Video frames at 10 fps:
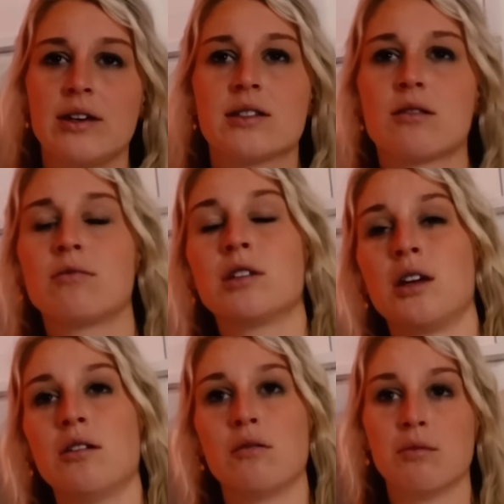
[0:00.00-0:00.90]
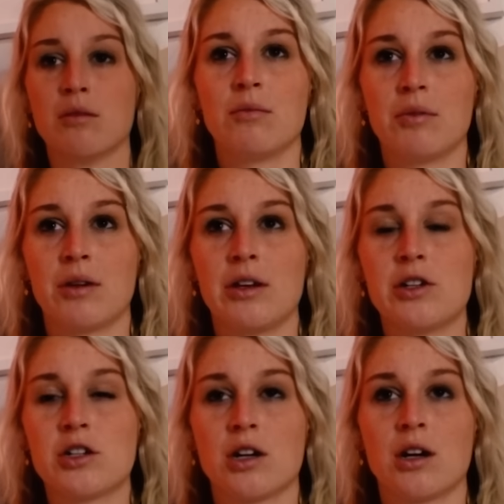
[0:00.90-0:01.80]
he's their only hope. I'm pretty
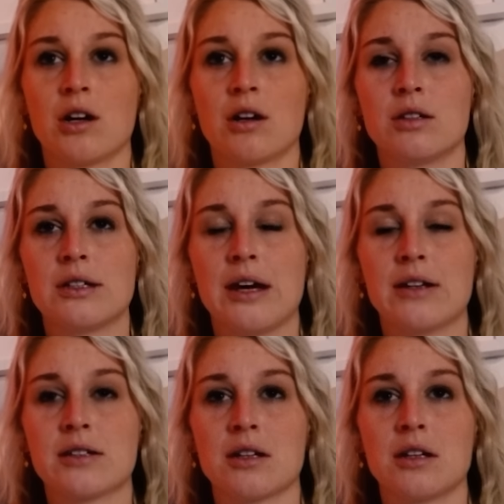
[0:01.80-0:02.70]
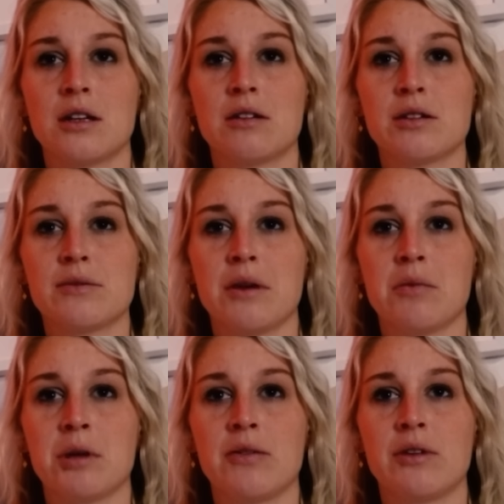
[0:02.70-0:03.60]
sure the dad is gonna kill his
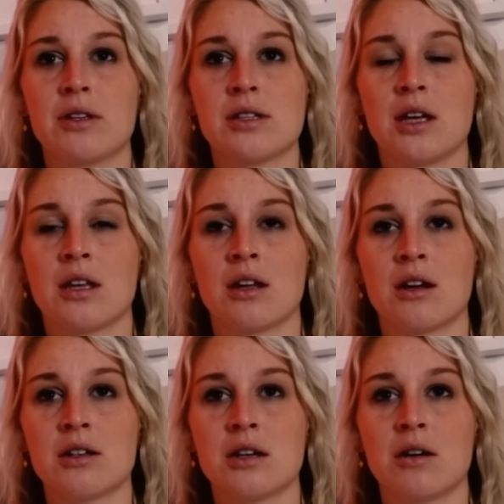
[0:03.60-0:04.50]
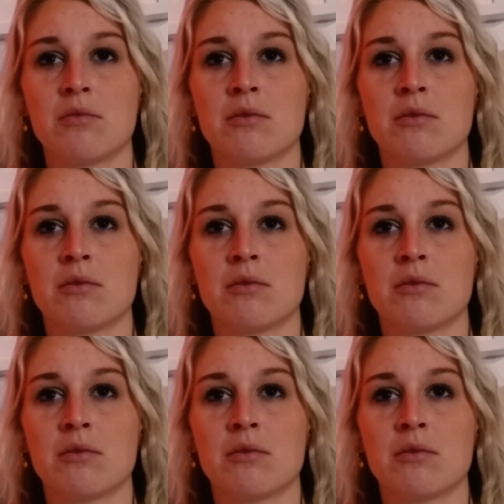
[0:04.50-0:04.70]
family if he doesn't get there in time.